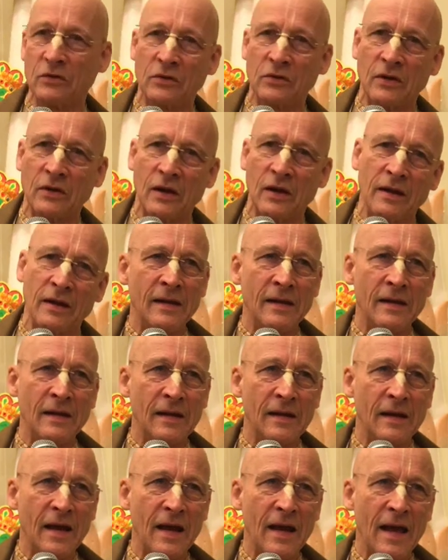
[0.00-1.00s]
And I guess
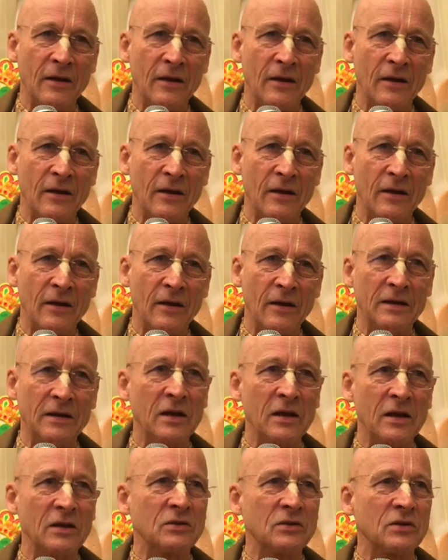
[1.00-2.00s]
the luxury for me
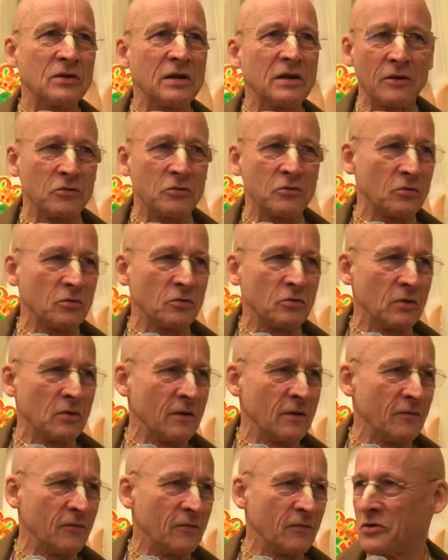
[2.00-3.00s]
is I can just
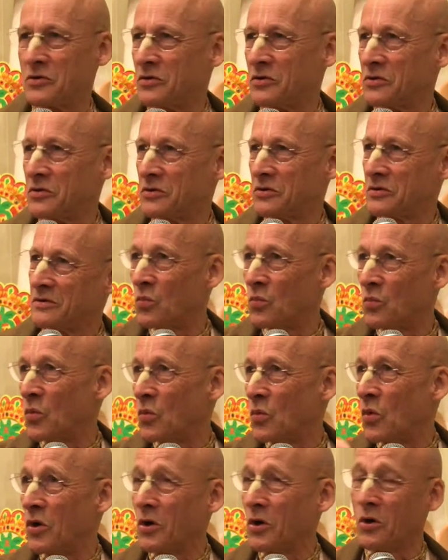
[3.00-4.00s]
walk around and talk
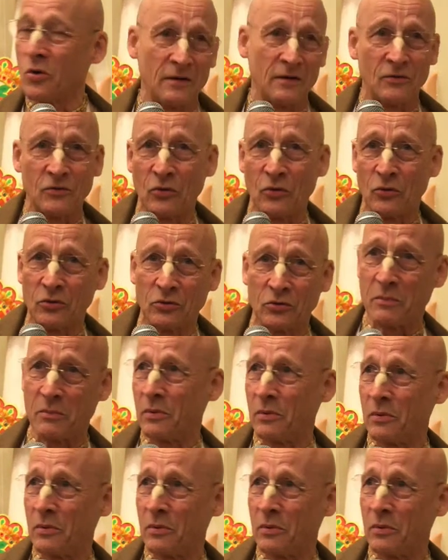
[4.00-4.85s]
to people and